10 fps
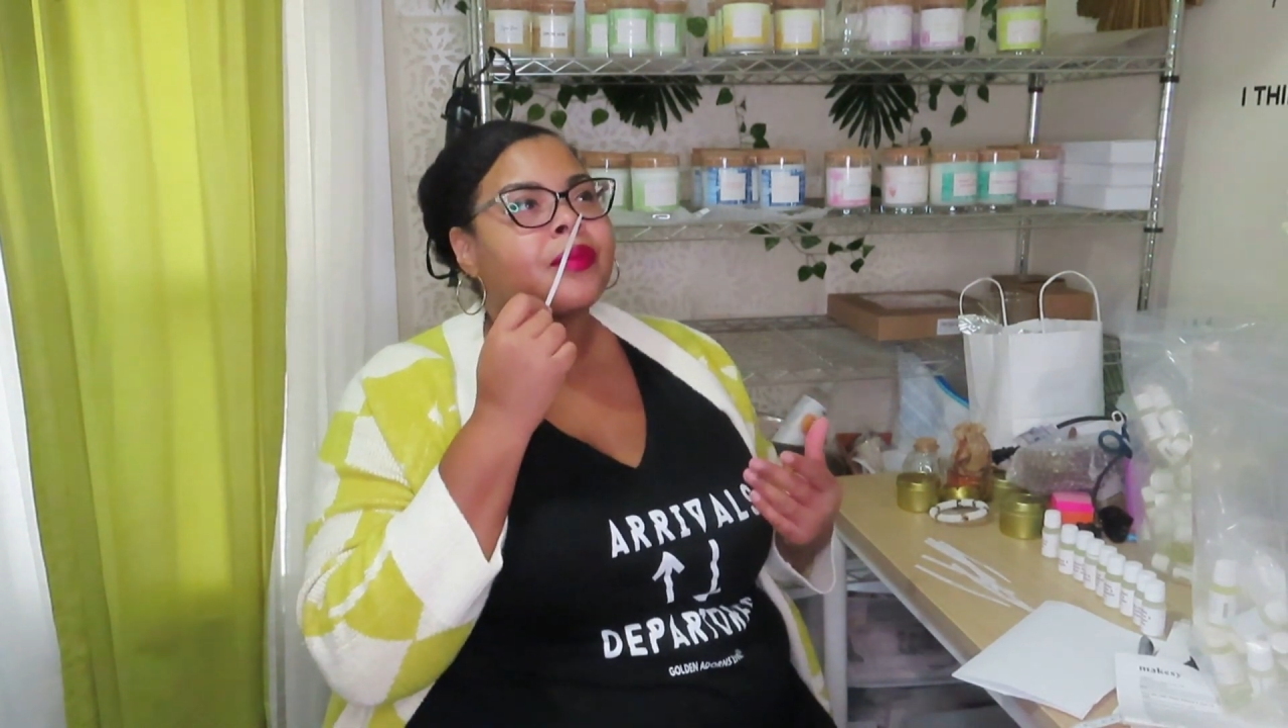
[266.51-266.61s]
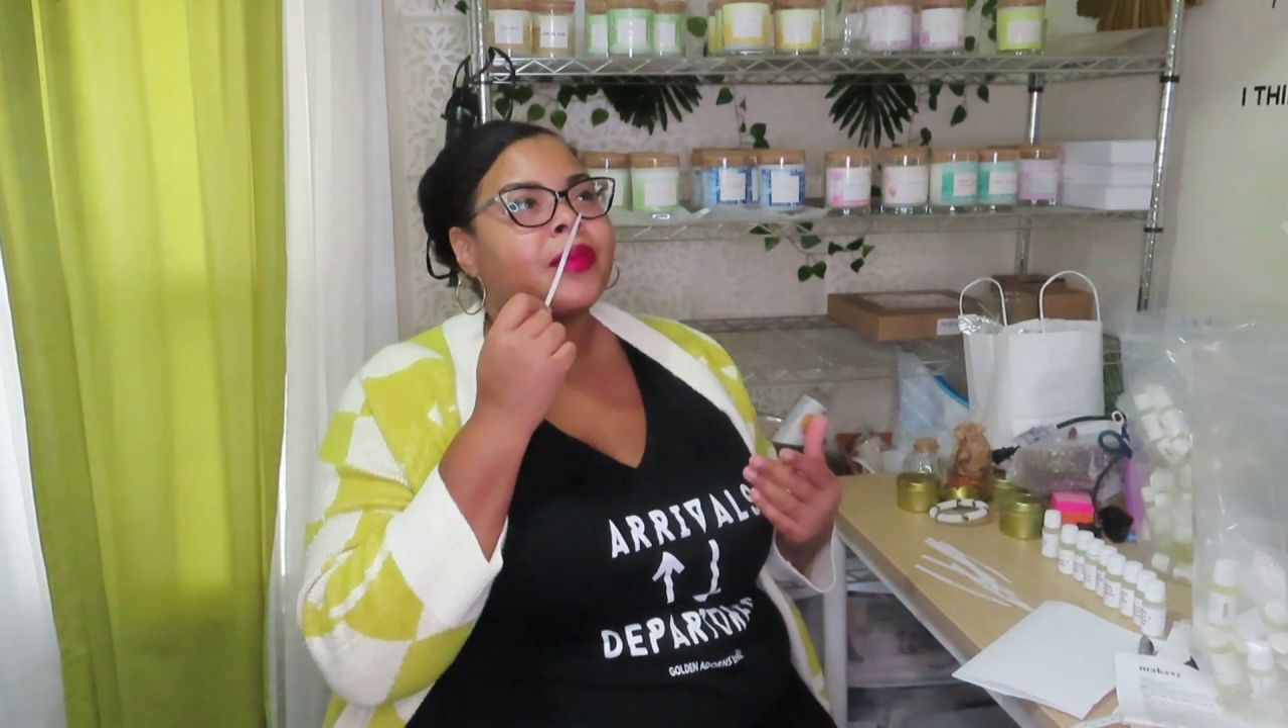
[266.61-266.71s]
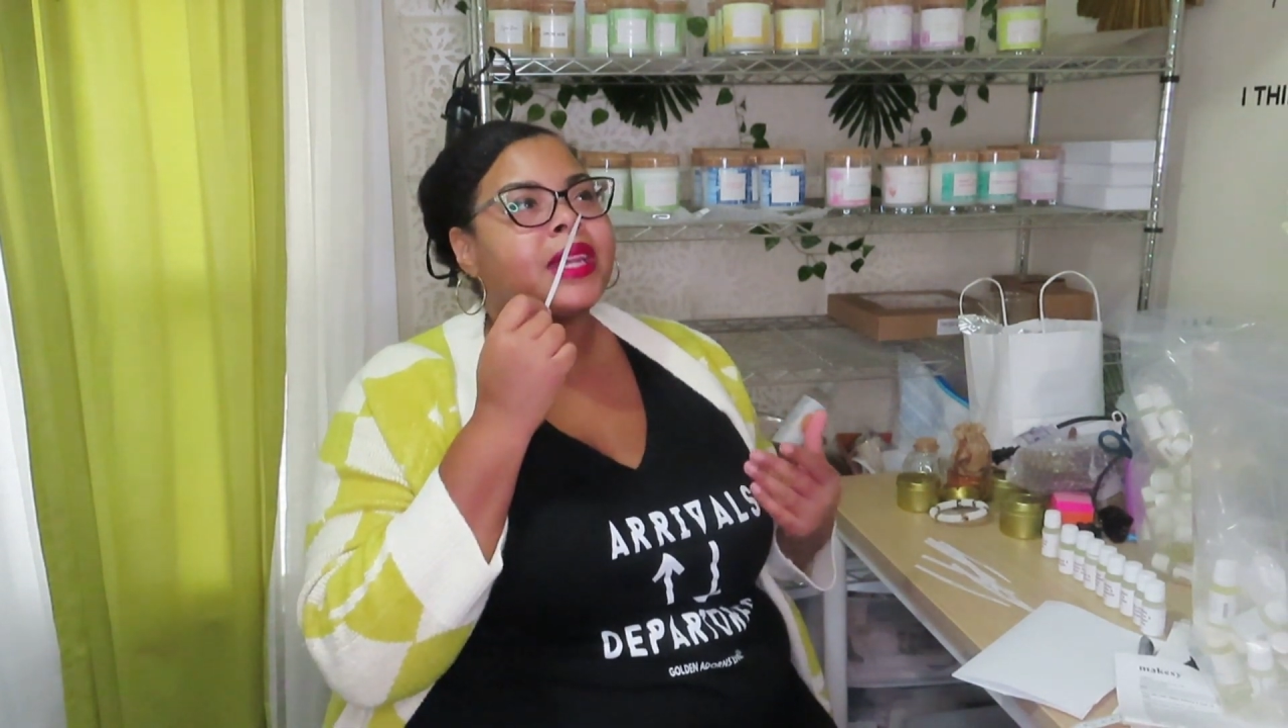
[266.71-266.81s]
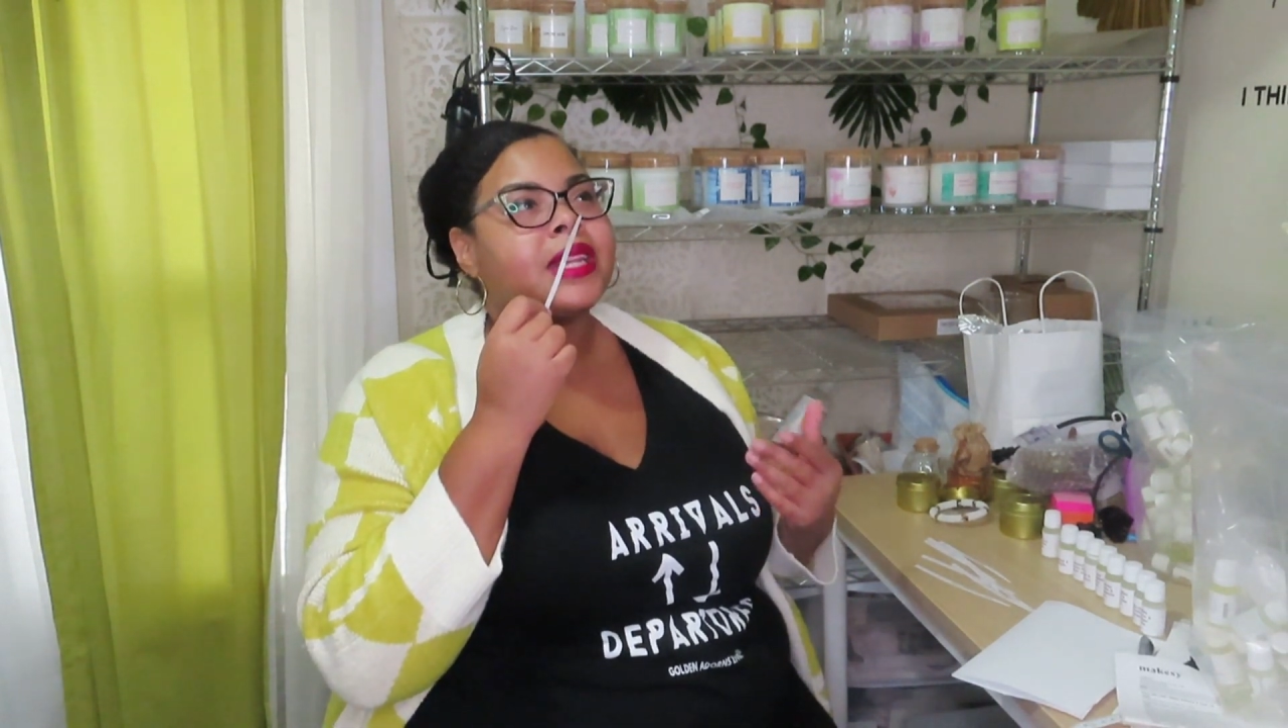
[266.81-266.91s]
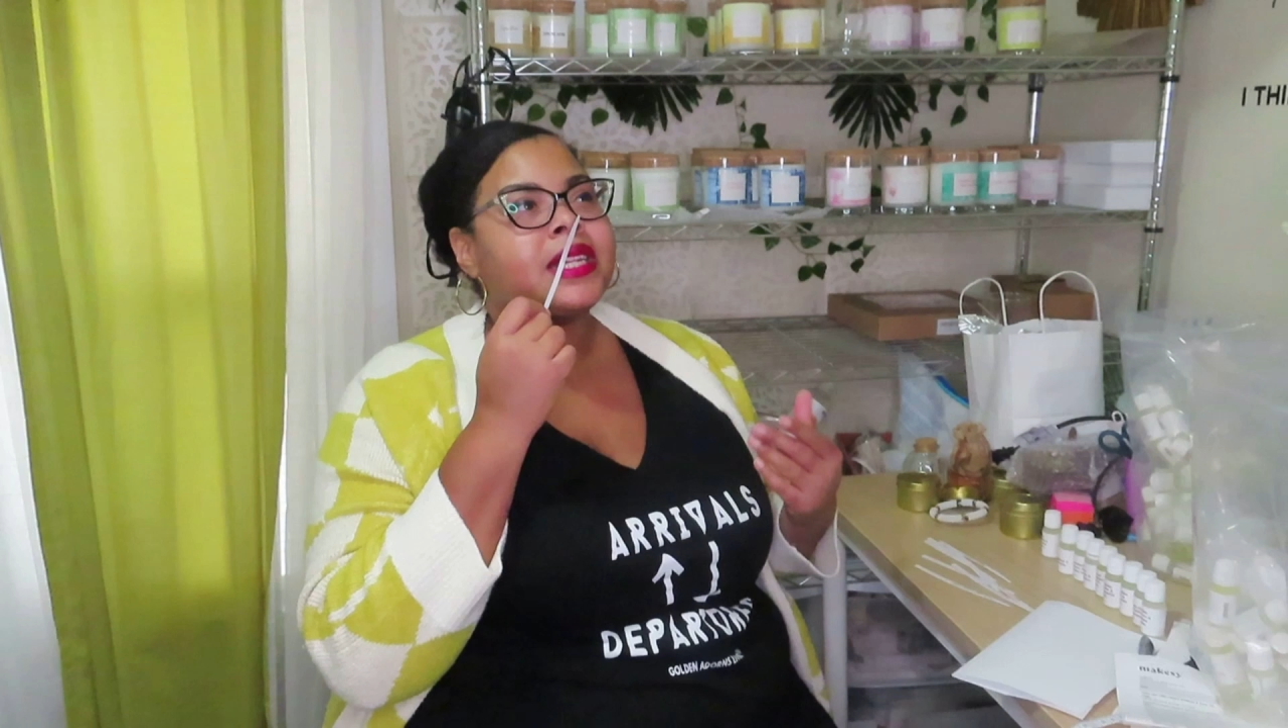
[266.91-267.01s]

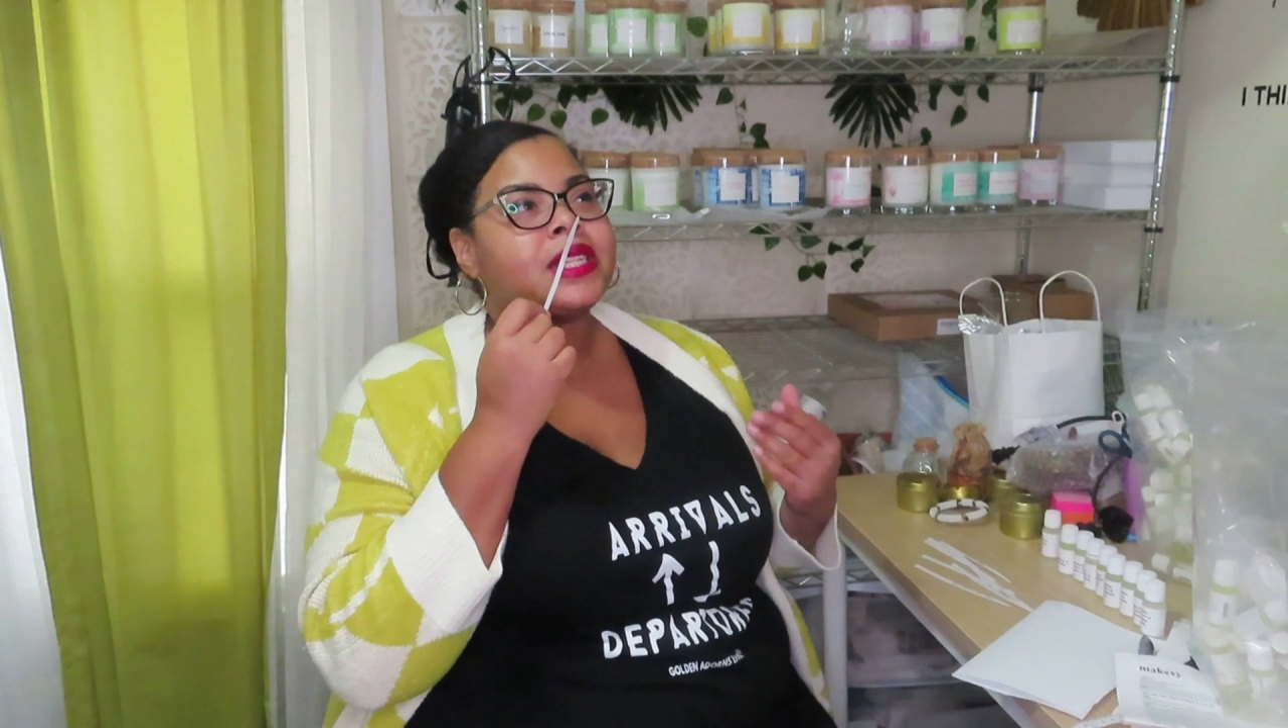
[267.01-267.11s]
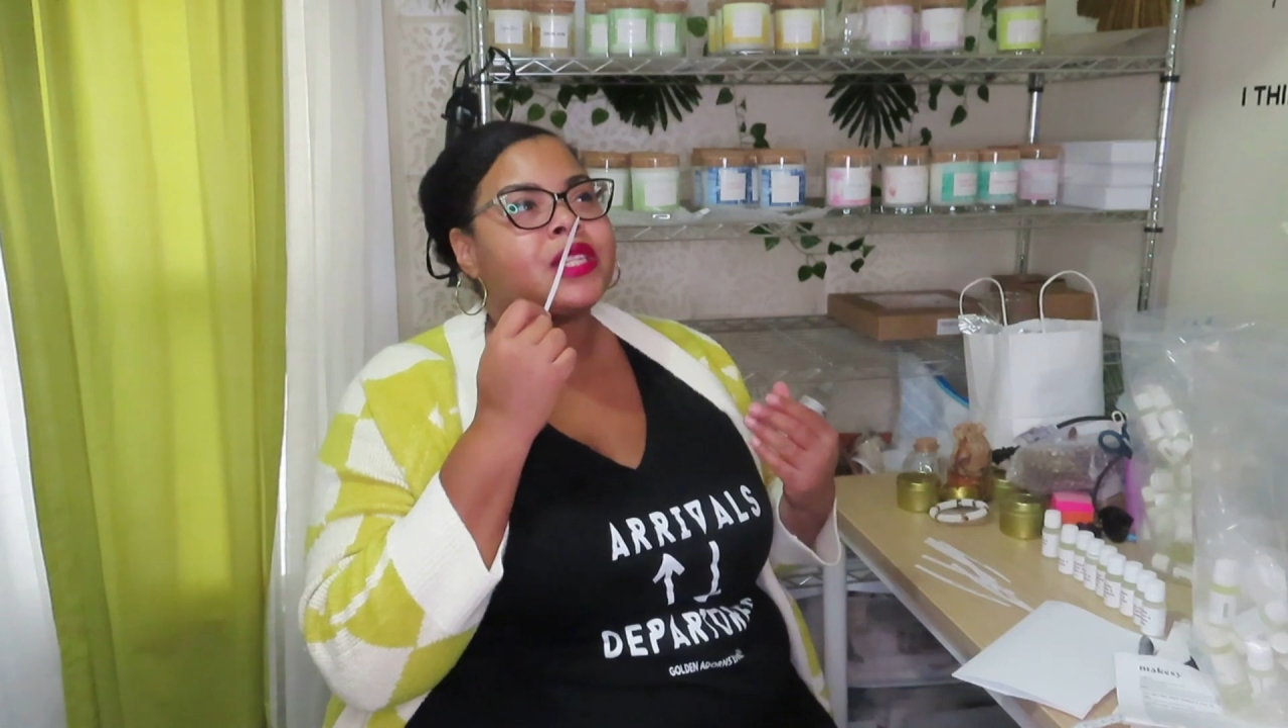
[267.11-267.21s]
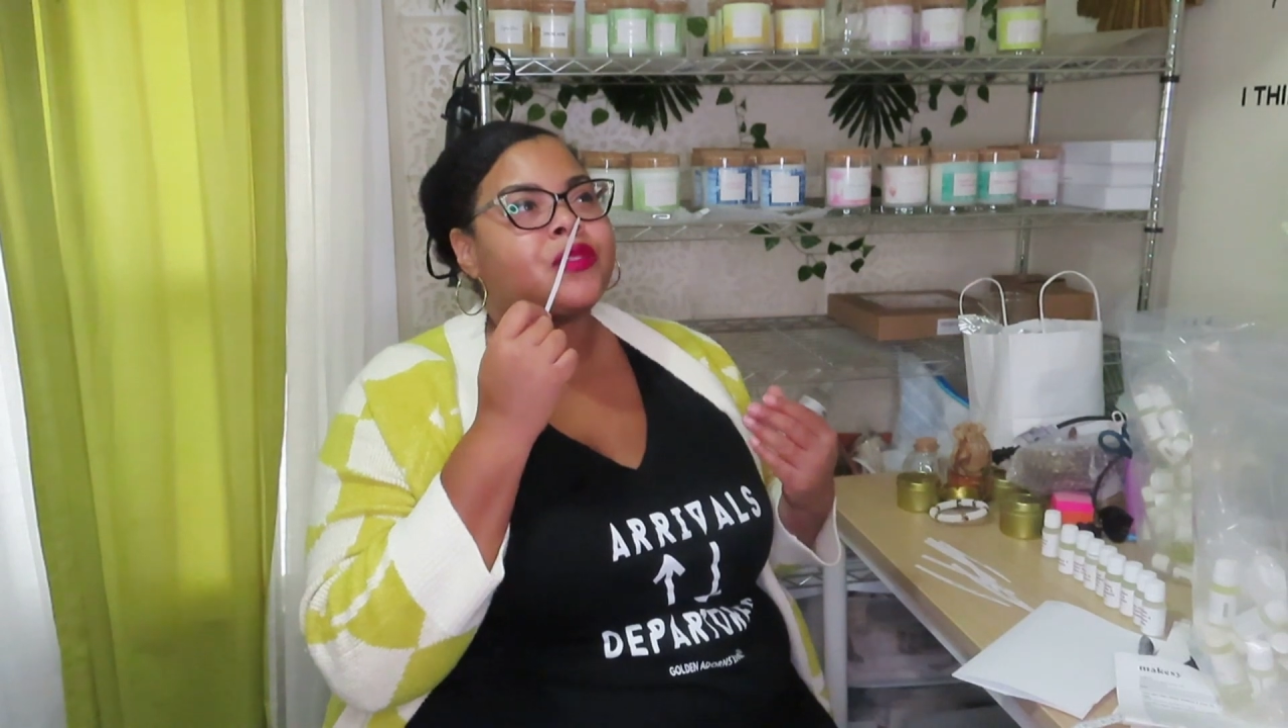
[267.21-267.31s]
but it is